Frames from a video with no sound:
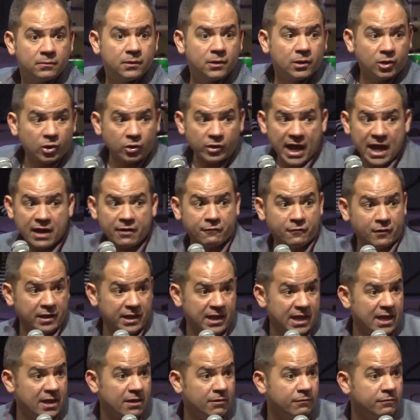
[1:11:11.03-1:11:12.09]
learn how to
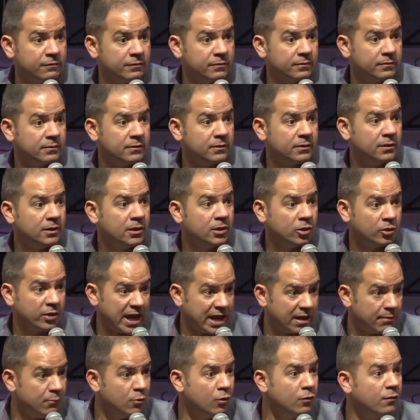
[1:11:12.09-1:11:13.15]
forgive, learn how
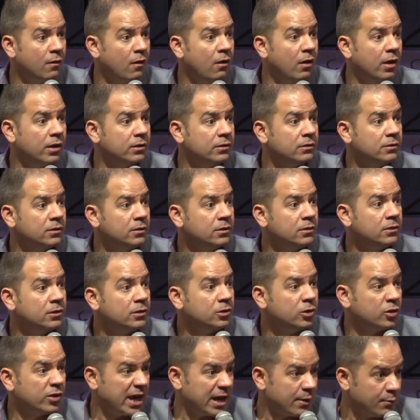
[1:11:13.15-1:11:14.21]
to move on,
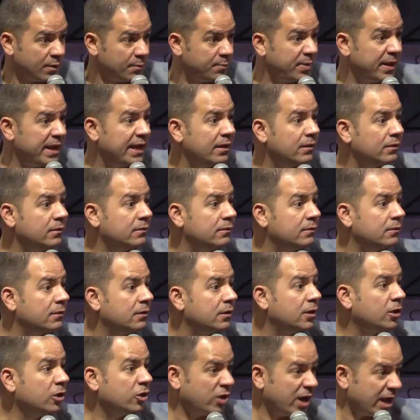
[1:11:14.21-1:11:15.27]
learn how to repent,
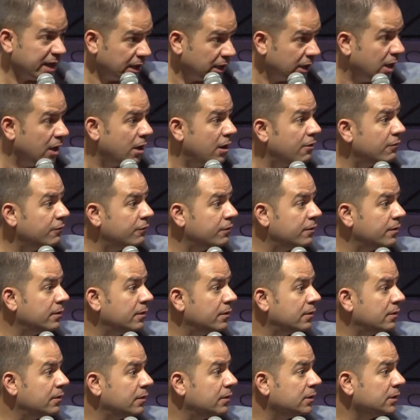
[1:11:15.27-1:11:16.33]
learn how to love
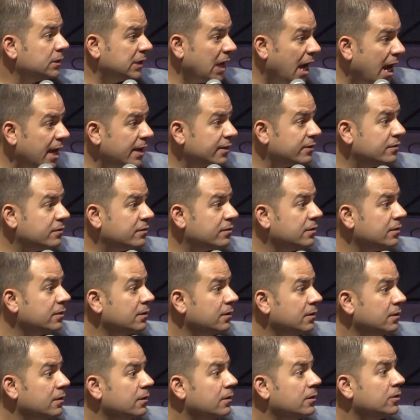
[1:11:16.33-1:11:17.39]
God's
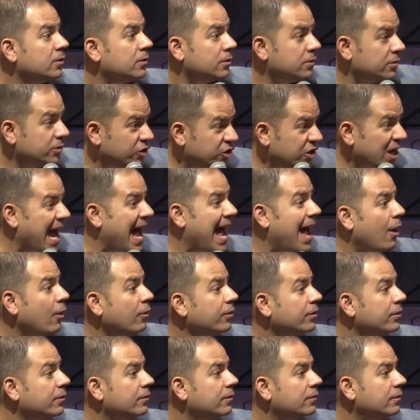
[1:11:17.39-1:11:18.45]

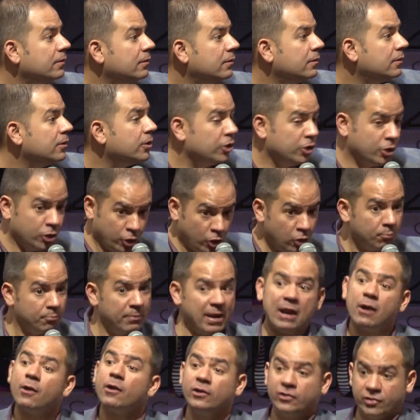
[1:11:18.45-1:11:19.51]
child, your
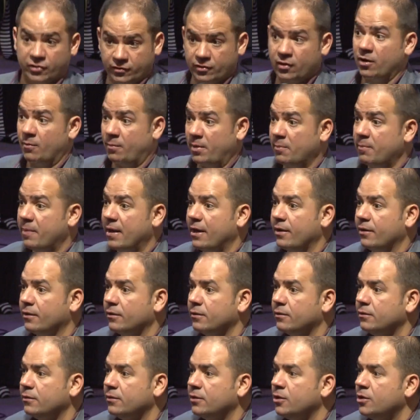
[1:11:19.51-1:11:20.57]
marriage is going to be better.
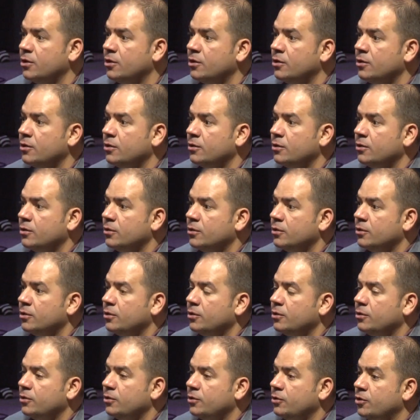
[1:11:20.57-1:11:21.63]

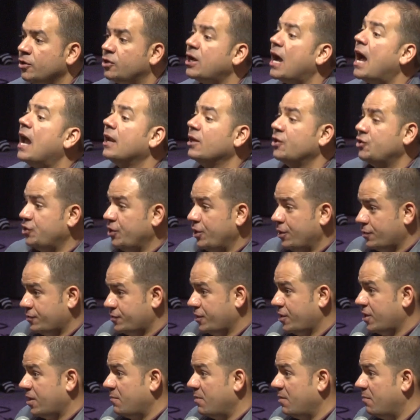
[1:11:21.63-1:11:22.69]
Your college years are
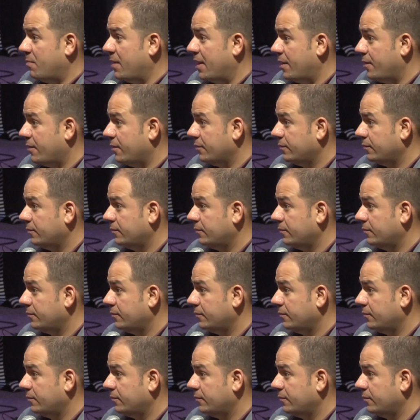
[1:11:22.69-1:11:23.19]
going to be better.